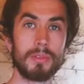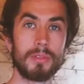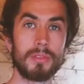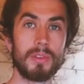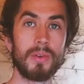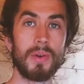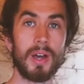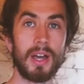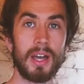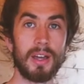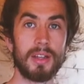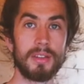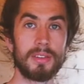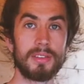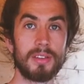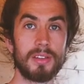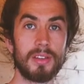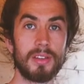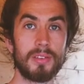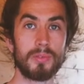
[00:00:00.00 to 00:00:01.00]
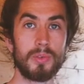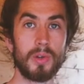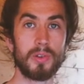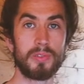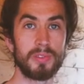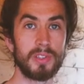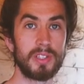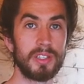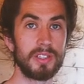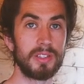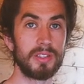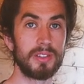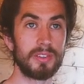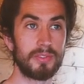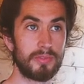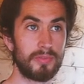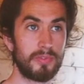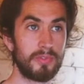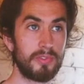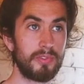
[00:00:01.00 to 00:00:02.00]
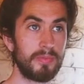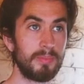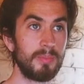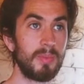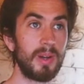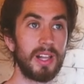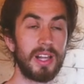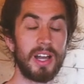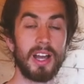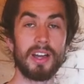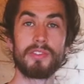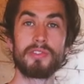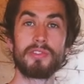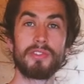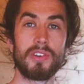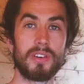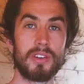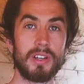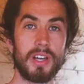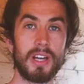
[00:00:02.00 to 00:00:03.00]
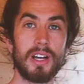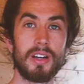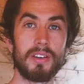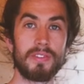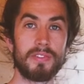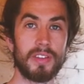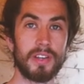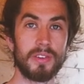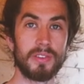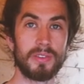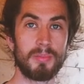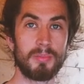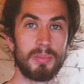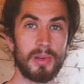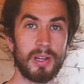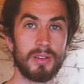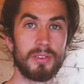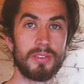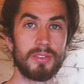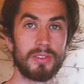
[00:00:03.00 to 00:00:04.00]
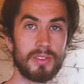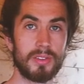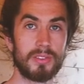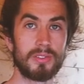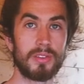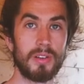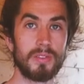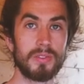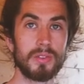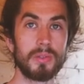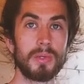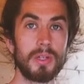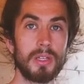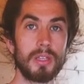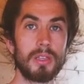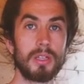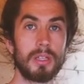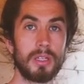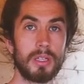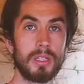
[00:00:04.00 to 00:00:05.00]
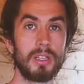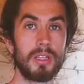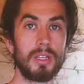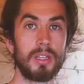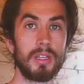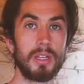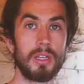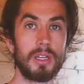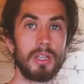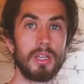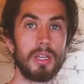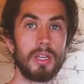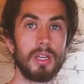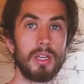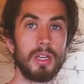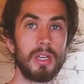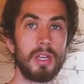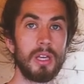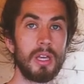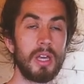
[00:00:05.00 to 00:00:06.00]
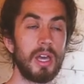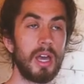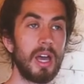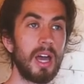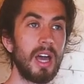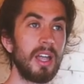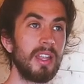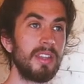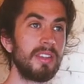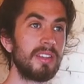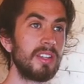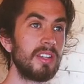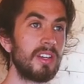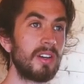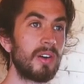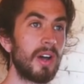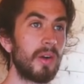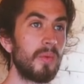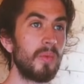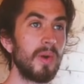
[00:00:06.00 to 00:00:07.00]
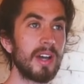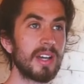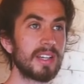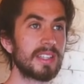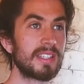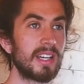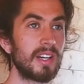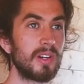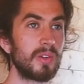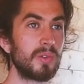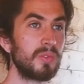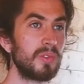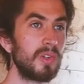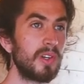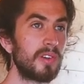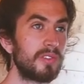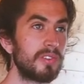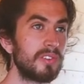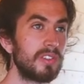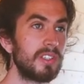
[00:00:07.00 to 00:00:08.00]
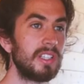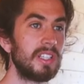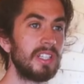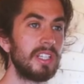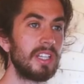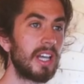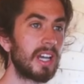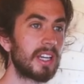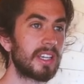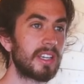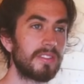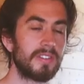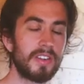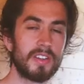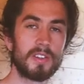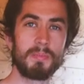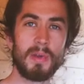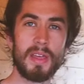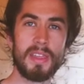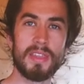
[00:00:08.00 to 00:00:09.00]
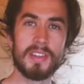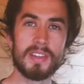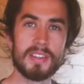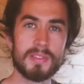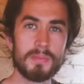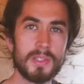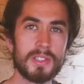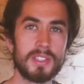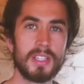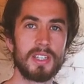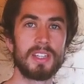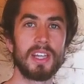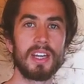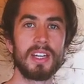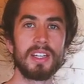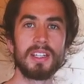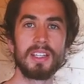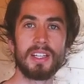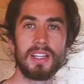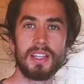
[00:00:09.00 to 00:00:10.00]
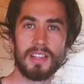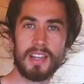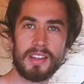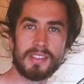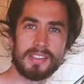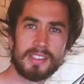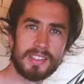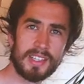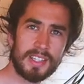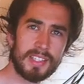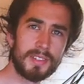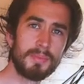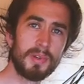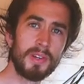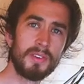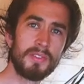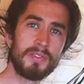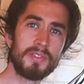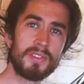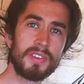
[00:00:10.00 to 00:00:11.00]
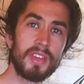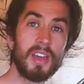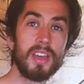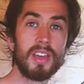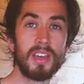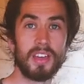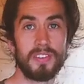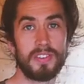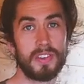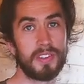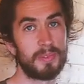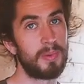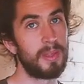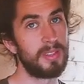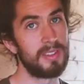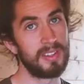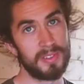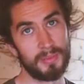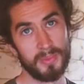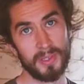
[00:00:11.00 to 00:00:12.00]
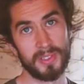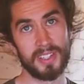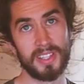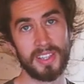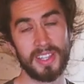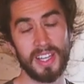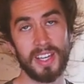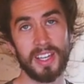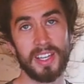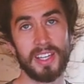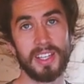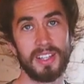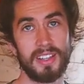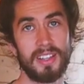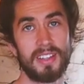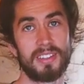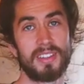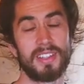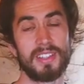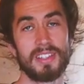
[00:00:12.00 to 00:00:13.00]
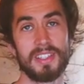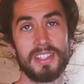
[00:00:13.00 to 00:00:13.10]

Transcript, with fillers: So I had roughly, well, I had four and a half thousand pounds to travel with. And, you know, I worked out roughly, like, if I spend this much a day, it'll last six months. If I spend this much a day, it'll last a